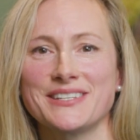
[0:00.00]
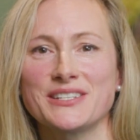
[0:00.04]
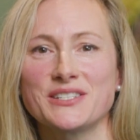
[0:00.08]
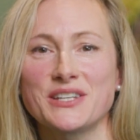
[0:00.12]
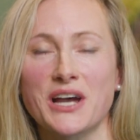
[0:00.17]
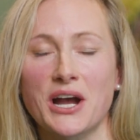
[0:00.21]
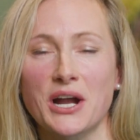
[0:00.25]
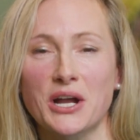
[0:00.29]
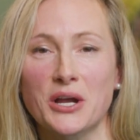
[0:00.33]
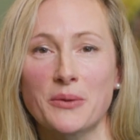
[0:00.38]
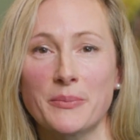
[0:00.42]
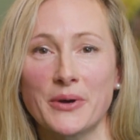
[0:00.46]
to
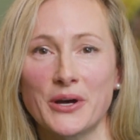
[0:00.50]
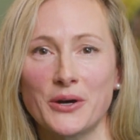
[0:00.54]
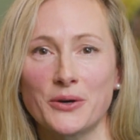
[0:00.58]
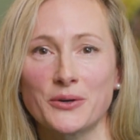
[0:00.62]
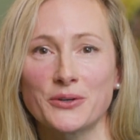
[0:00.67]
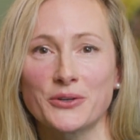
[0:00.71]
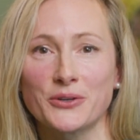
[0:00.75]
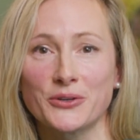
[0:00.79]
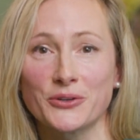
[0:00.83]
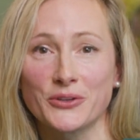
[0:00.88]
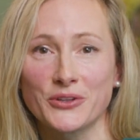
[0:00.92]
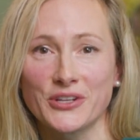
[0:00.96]
talk about
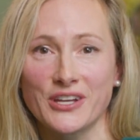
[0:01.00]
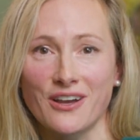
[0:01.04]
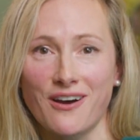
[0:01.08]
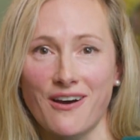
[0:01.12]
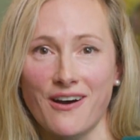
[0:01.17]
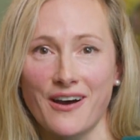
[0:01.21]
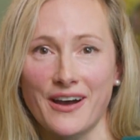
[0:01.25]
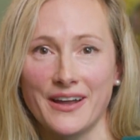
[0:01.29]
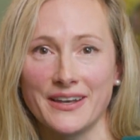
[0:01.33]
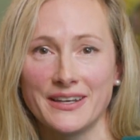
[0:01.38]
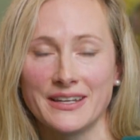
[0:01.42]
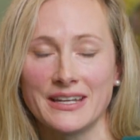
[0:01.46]
early
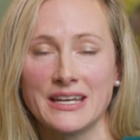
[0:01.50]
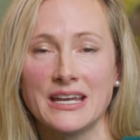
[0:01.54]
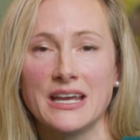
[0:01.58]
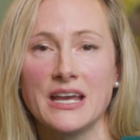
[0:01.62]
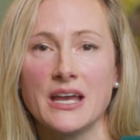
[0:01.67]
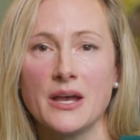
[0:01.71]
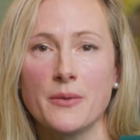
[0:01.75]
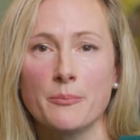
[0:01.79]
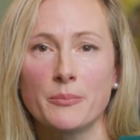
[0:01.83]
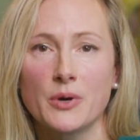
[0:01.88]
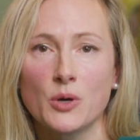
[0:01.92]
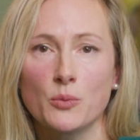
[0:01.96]
on,
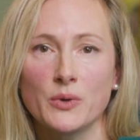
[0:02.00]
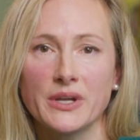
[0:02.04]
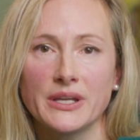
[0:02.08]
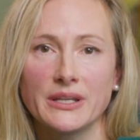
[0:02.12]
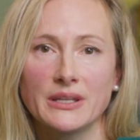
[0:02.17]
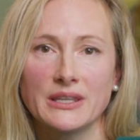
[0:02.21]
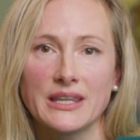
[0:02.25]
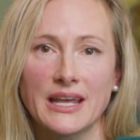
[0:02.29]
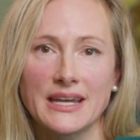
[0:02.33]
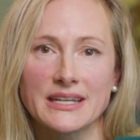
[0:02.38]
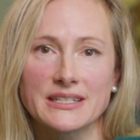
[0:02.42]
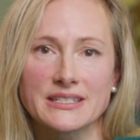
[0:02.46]
but
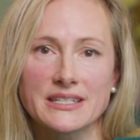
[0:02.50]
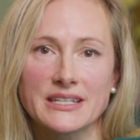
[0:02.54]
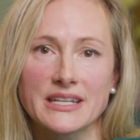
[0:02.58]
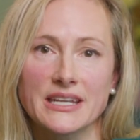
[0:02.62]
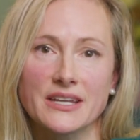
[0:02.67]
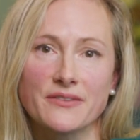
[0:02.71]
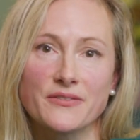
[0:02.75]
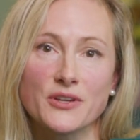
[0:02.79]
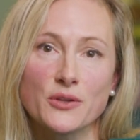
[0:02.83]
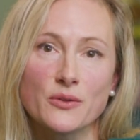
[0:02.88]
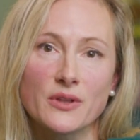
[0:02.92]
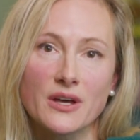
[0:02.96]
we'd like to
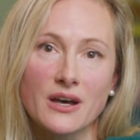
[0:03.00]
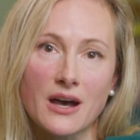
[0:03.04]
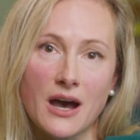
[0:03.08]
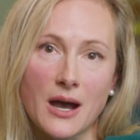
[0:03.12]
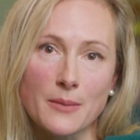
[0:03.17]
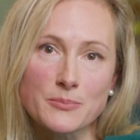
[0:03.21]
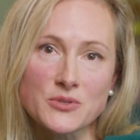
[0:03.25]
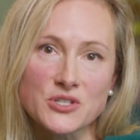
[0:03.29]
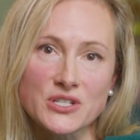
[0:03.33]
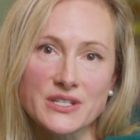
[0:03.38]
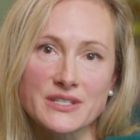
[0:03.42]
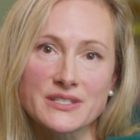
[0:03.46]
give you the
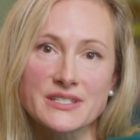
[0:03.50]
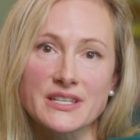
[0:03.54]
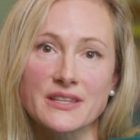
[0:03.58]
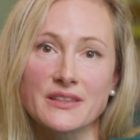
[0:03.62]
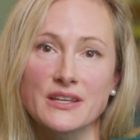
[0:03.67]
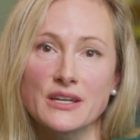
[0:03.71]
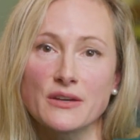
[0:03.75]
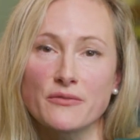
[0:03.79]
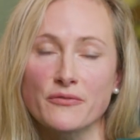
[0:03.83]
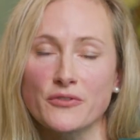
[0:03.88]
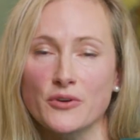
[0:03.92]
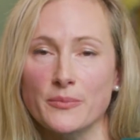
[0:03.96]
options and
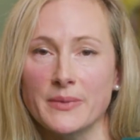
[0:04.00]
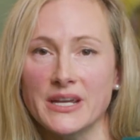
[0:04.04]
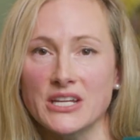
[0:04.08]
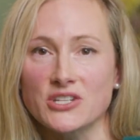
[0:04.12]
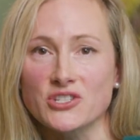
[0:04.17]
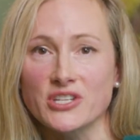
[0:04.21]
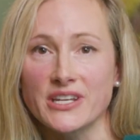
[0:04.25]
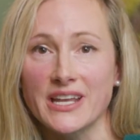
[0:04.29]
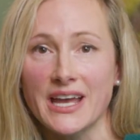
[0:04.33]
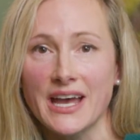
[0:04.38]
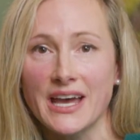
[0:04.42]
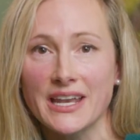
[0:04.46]
the
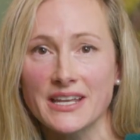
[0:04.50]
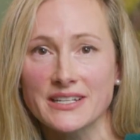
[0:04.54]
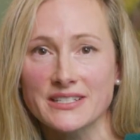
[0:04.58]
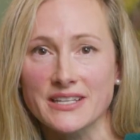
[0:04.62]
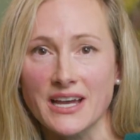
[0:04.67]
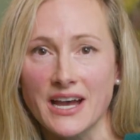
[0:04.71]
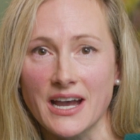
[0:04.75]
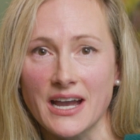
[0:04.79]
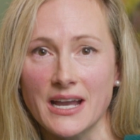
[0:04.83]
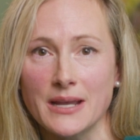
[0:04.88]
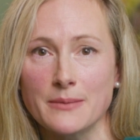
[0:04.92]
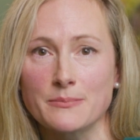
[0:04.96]
information ahead of
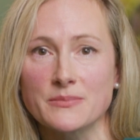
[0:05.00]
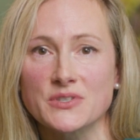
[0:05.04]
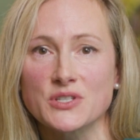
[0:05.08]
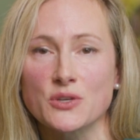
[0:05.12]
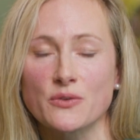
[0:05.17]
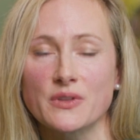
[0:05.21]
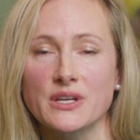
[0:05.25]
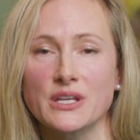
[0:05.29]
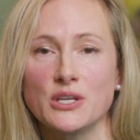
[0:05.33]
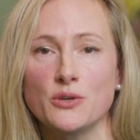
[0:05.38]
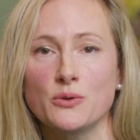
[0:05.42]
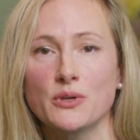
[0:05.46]
time so
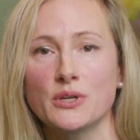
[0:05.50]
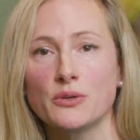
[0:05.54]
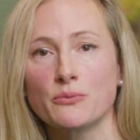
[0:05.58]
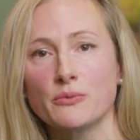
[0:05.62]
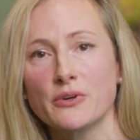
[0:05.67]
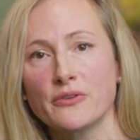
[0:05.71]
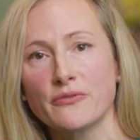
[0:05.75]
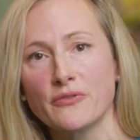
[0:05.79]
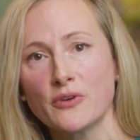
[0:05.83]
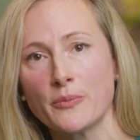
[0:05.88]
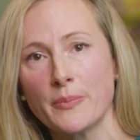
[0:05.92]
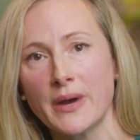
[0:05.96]
that you can
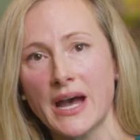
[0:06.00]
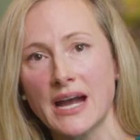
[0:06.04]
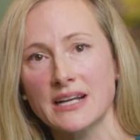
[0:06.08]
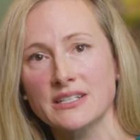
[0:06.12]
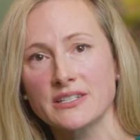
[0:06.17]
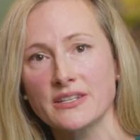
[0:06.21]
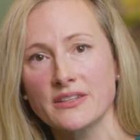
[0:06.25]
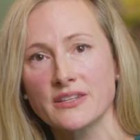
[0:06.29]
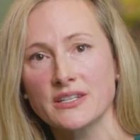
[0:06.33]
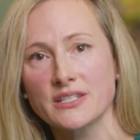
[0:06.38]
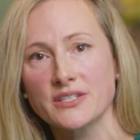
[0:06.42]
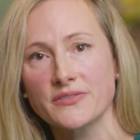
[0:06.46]
refer back
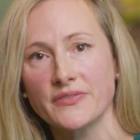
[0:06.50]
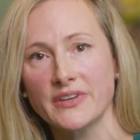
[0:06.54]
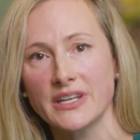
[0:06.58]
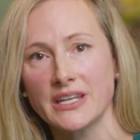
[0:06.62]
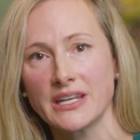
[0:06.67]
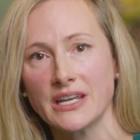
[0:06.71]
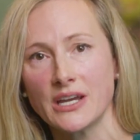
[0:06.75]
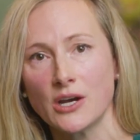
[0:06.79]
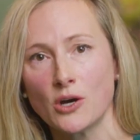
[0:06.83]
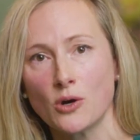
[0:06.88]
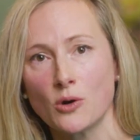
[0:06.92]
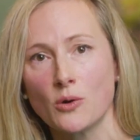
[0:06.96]
to this
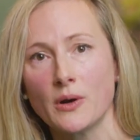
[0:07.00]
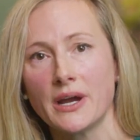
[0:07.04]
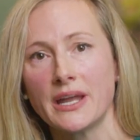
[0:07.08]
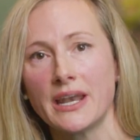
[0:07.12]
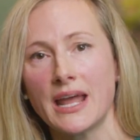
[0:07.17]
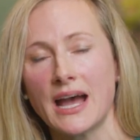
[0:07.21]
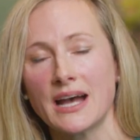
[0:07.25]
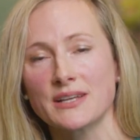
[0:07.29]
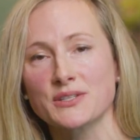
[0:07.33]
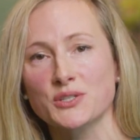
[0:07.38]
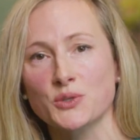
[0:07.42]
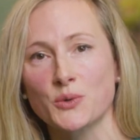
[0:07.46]
video and
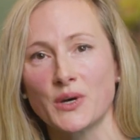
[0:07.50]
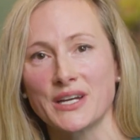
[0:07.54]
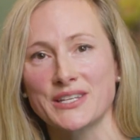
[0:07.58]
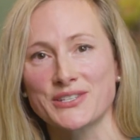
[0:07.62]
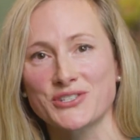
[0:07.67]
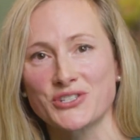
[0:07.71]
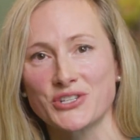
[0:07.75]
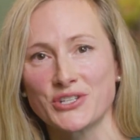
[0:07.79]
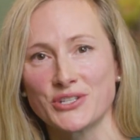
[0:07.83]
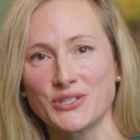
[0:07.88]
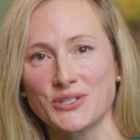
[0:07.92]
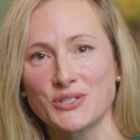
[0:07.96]
ask
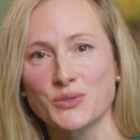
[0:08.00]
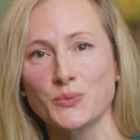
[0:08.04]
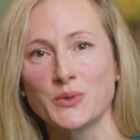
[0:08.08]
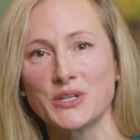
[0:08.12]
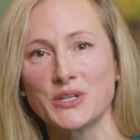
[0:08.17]
questions